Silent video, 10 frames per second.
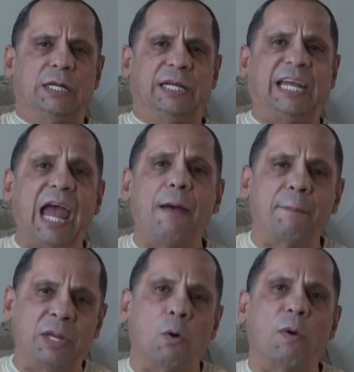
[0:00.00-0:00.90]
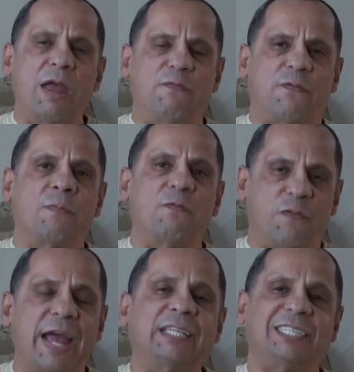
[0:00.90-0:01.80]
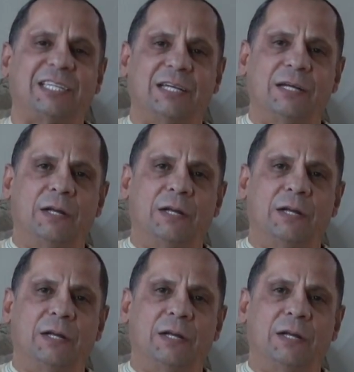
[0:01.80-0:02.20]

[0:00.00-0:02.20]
kept me away from events